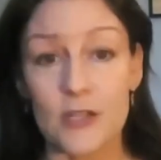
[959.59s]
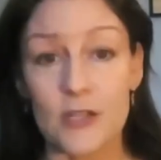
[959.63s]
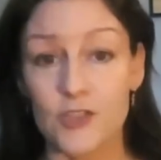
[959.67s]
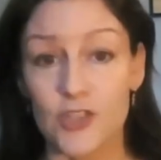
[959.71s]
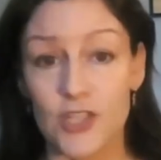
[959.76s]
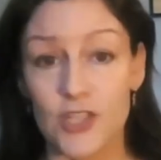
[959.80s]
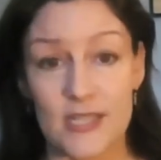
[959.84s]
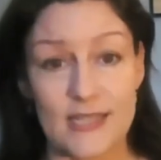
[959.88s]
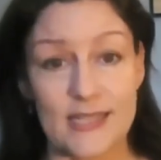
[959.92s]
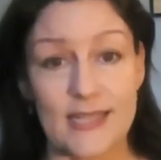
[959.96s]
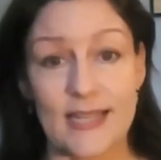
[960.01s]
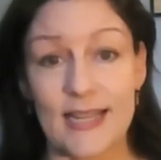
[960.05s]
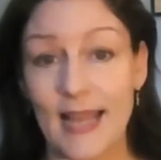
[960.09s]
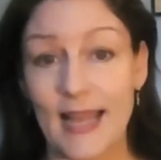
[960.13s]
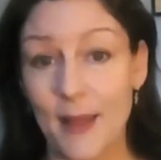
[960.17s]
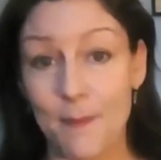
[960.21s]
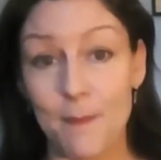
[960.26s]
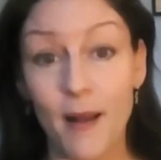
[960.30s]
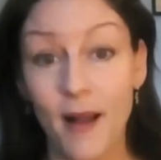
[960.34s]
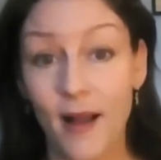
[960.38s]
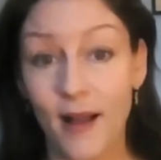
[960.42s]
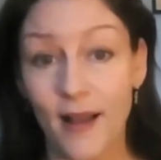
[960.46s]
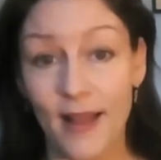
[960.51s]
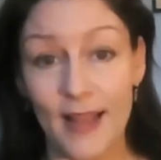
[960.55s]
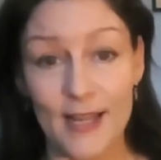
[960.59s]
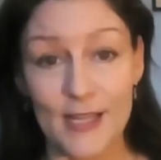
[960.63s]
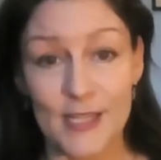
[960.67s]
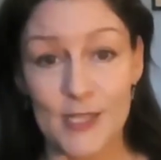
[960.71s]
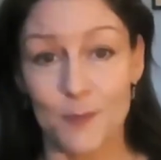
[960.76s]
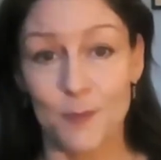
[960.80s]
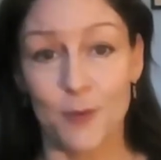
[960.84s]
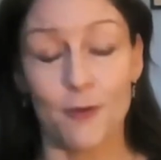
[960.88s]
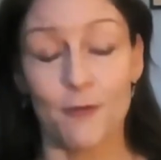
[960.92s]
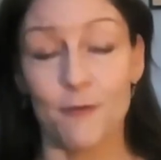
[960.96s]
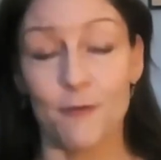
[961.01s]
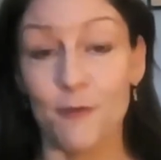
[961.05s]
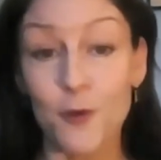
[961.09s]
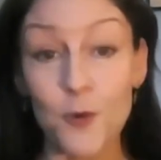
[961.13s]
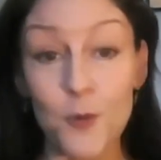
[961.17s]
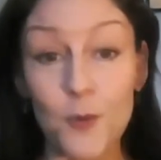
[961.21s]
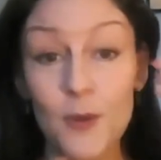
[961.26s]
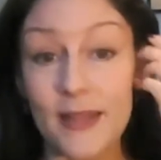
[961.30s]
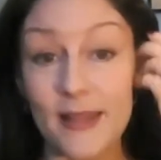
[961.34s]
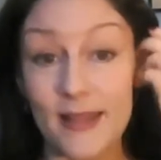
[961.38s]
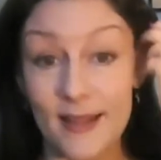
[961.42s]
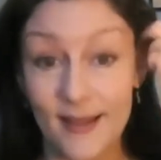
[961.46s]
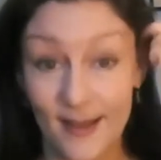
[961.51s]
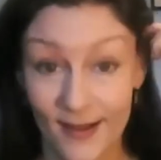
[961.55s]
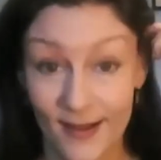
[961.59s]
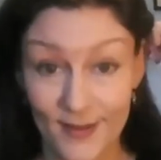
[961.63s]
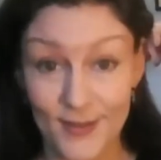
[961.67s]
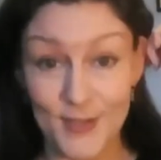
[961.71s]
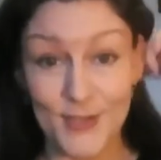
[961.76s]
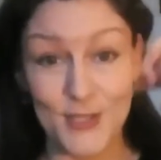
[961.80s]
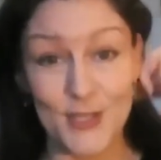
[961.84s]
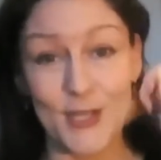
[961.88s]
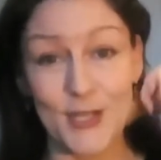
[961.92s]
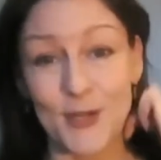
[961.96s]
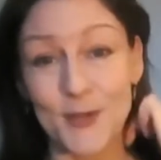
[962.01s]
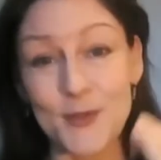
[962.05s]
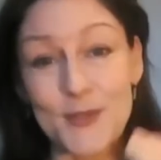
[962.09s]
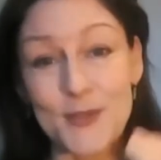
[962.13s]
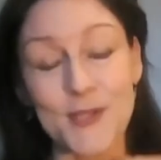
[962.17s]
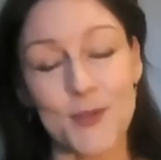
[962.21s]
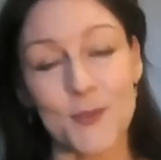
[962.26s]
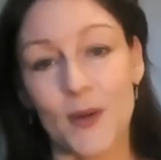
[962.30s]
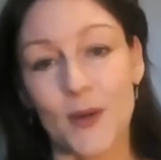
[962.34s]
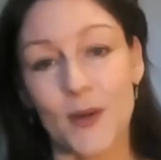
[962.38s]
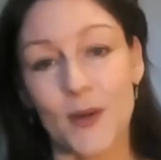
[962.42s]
just to get by, to put fuel in the car, to go to